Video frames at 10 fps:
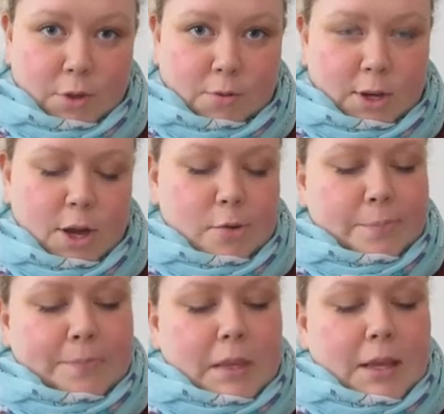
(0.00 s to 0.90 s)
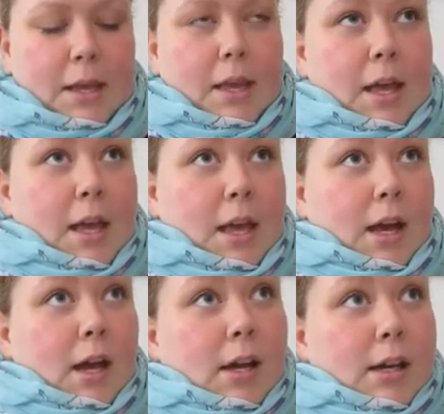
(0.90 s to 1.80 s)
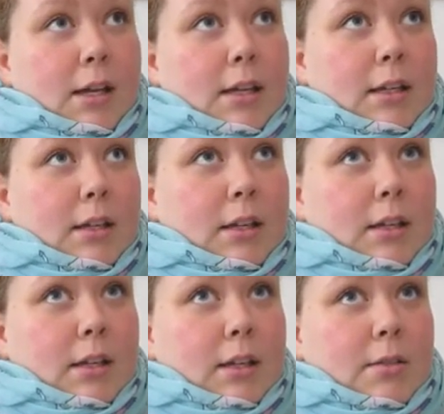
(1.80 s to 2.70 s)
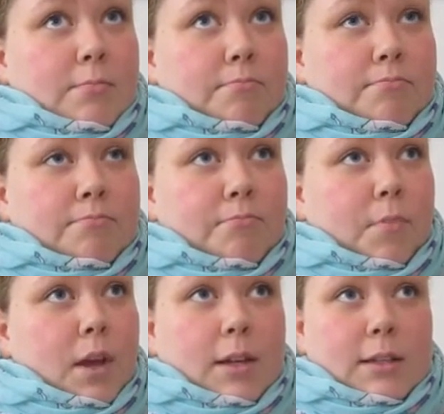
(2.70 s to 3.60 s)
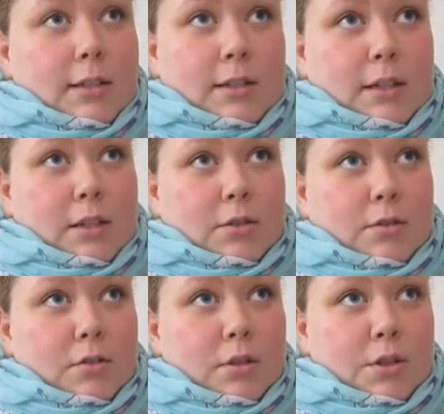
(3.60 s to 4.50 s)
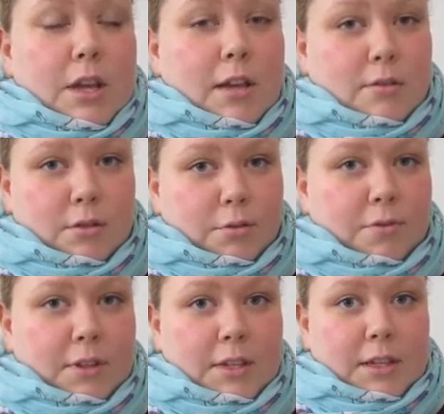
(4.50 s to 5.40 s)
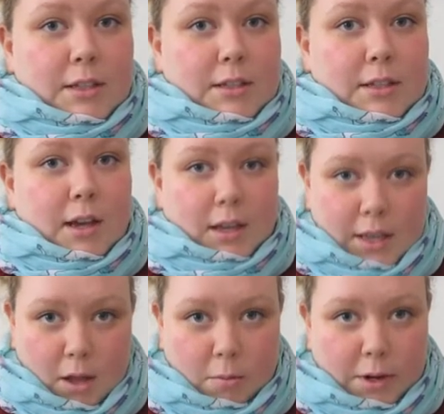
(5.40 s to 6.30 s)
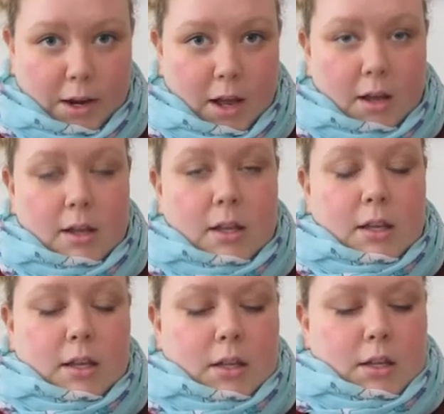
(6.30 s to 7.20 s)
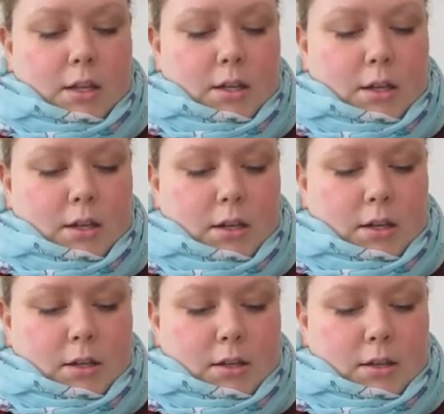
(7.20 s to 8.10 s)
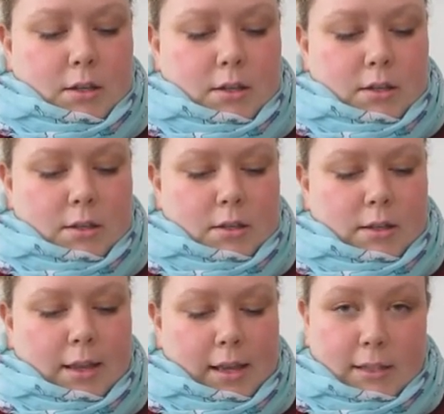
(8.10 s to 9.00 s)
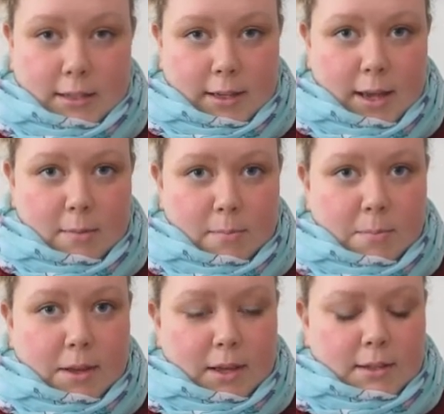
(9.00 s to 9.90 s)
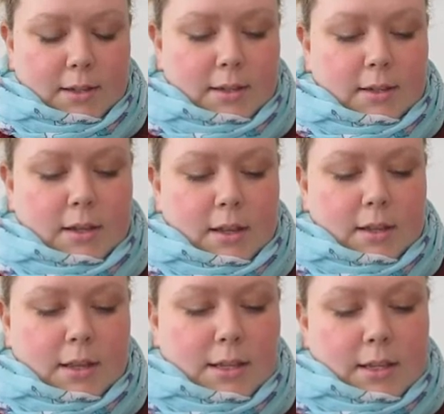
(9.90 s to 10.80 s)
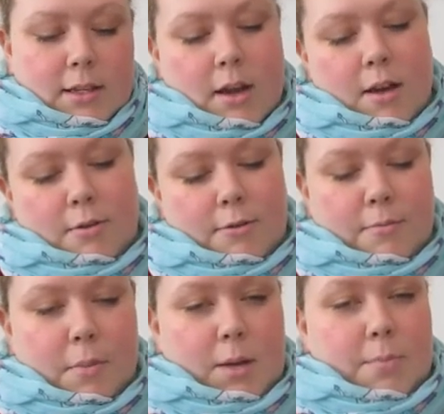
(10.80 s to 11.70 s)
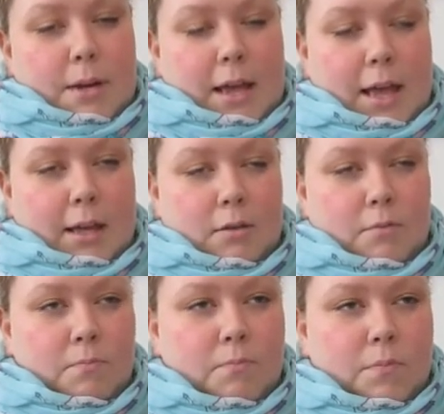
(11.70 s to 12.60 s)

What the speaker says: Tokyo. I didn't get the chance to visit Akihabara last time, but this is kind of my plan